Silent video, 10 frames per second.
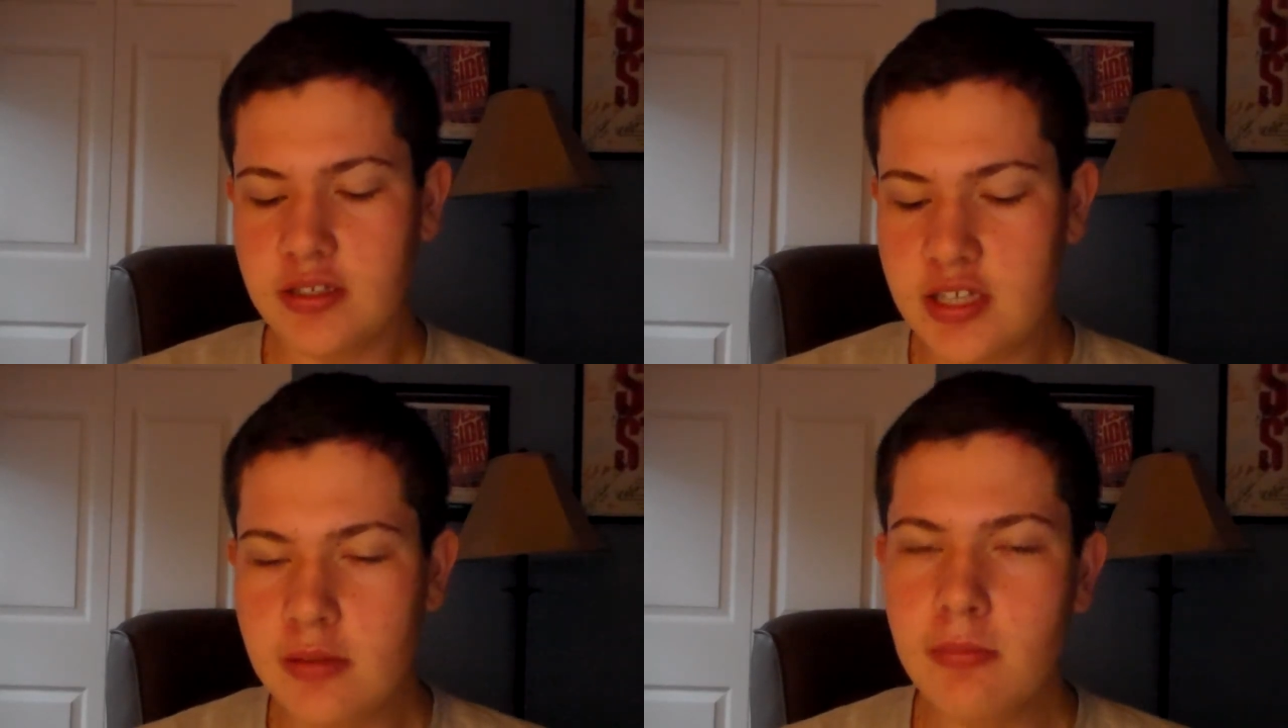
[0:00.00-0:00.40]

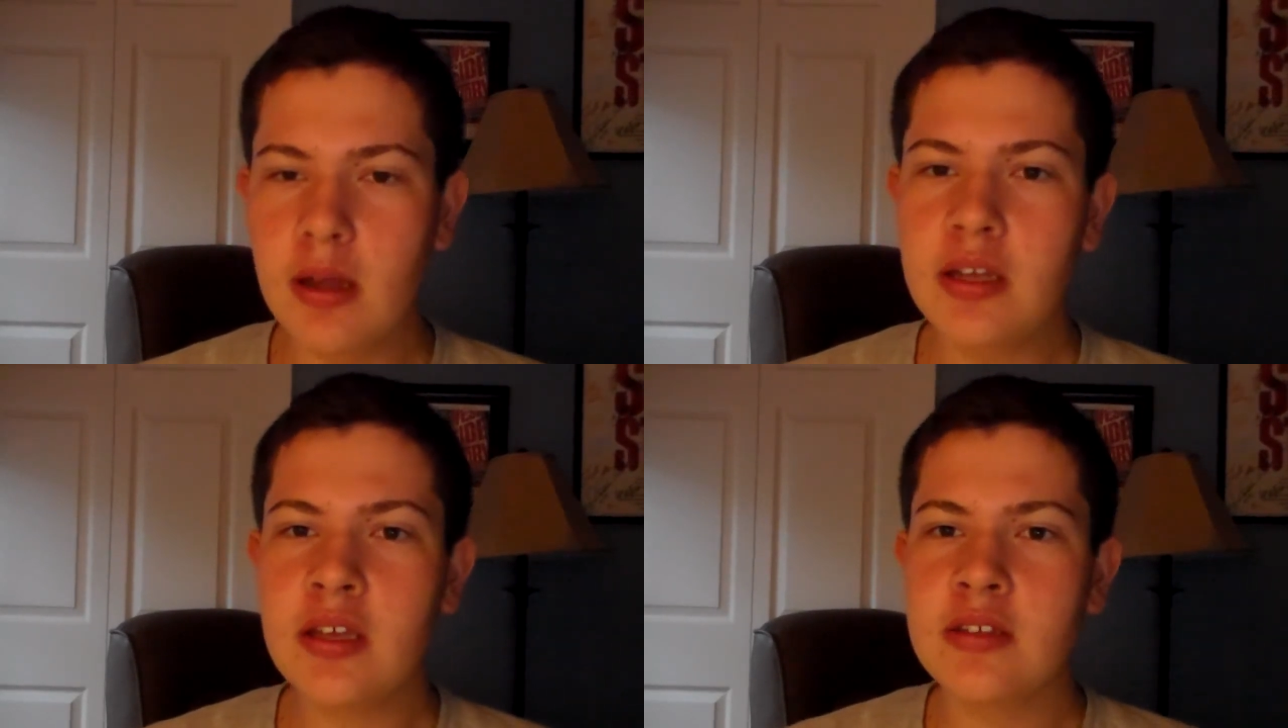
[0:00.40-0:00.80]
Team
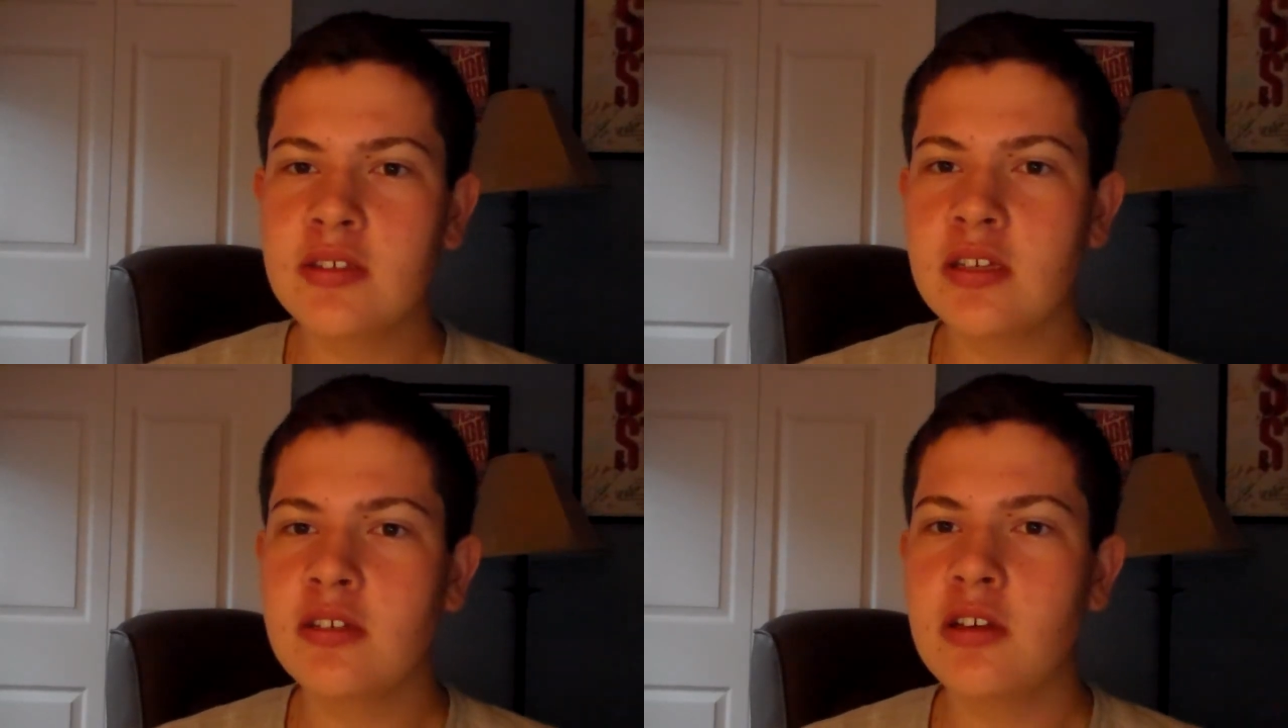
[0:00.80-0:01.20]
Money
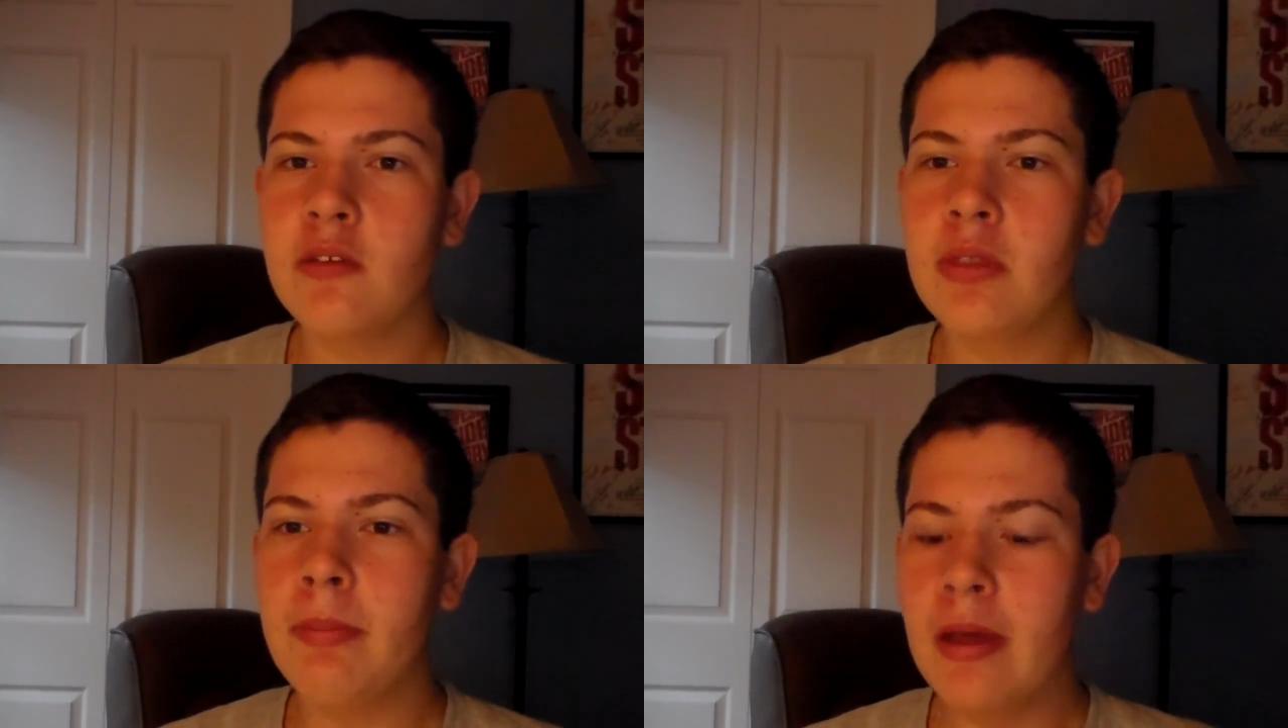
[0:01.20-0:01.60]

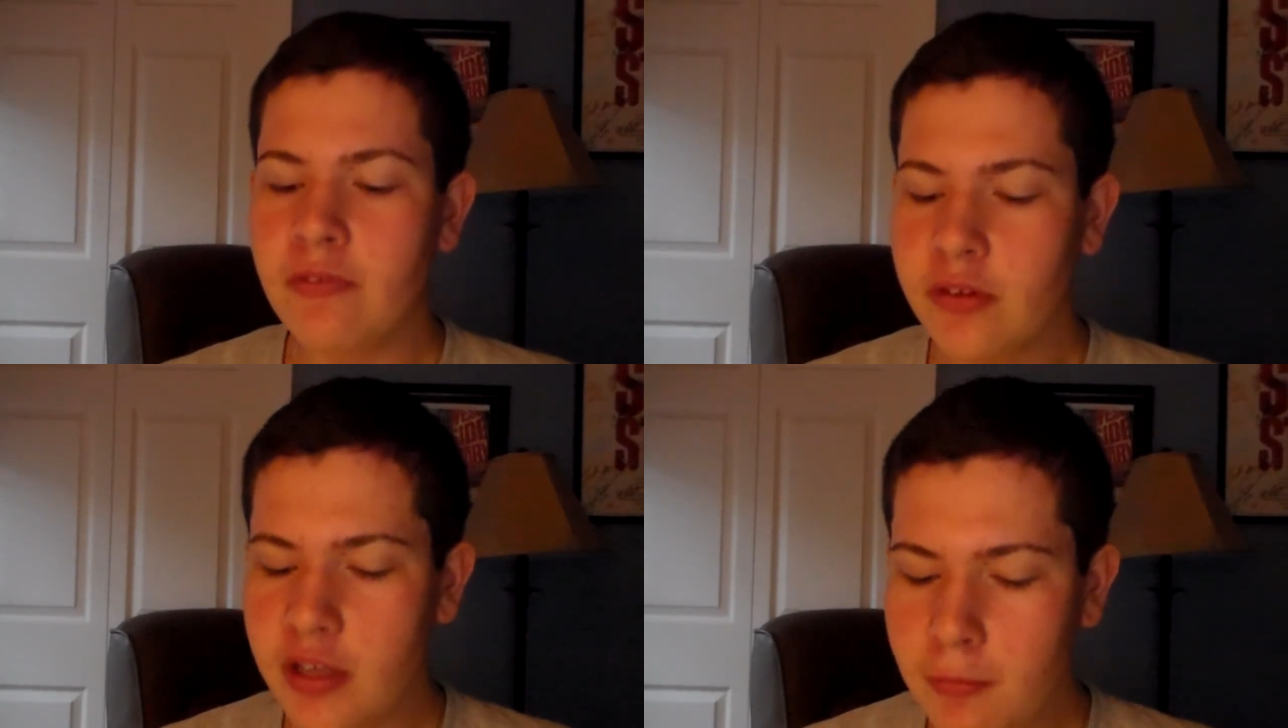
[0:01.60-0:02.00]
consisted of the
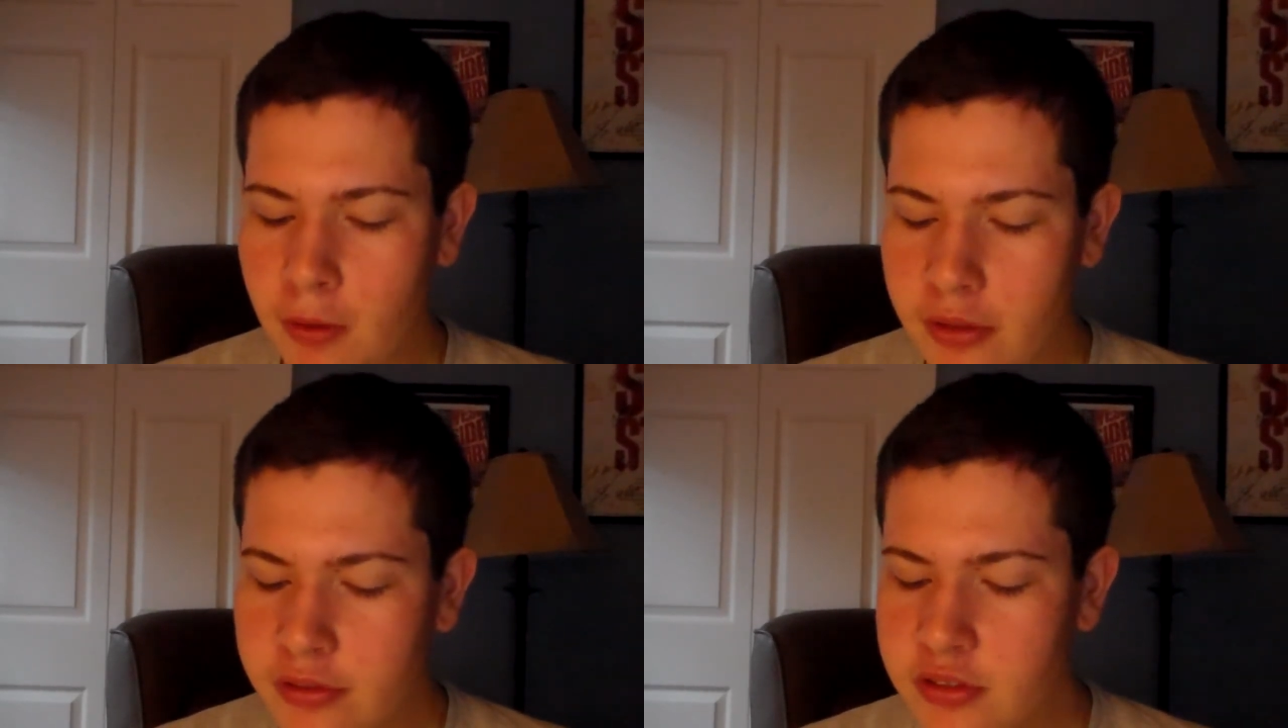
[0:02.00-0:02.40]
Beverly
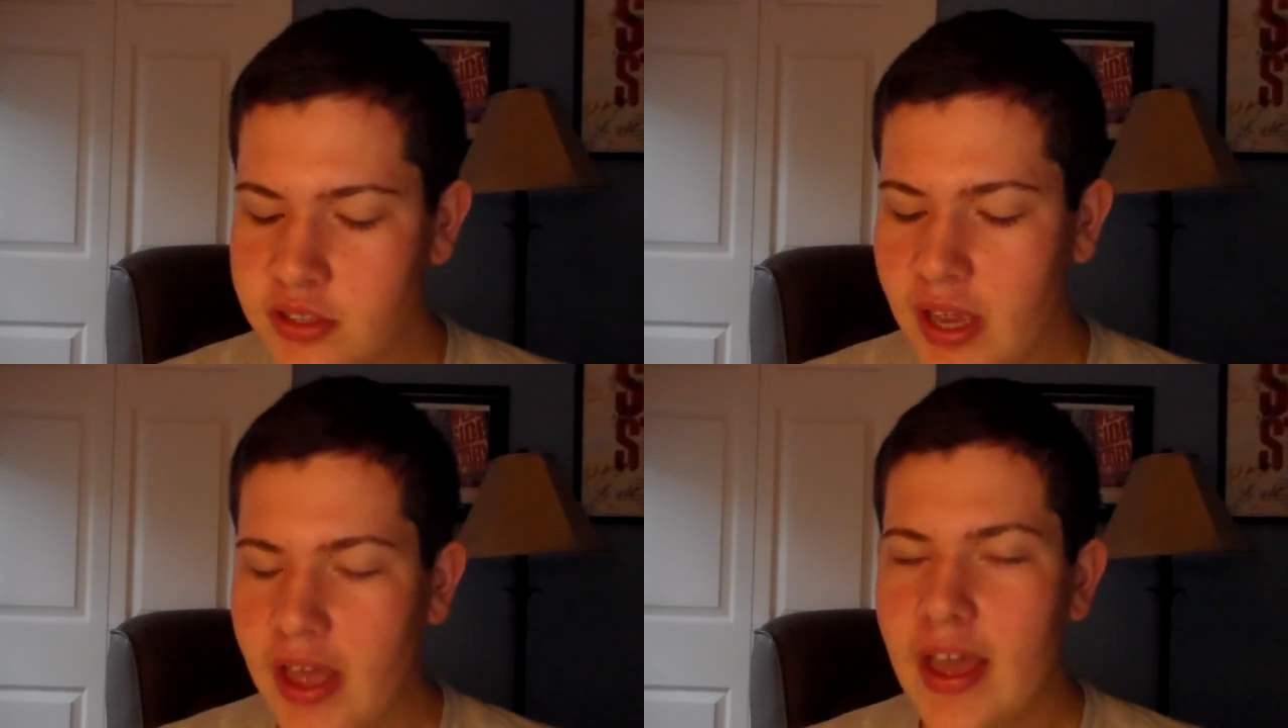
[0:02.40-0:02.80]

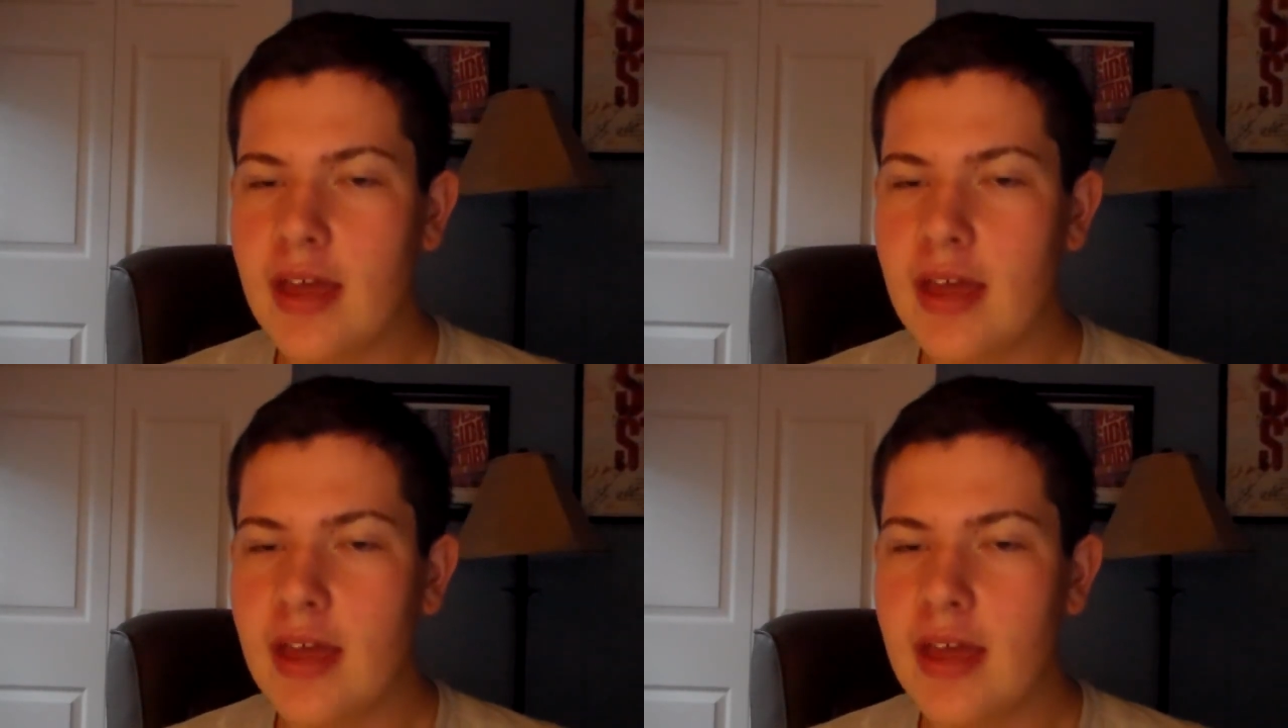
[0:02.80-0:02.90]
Brothers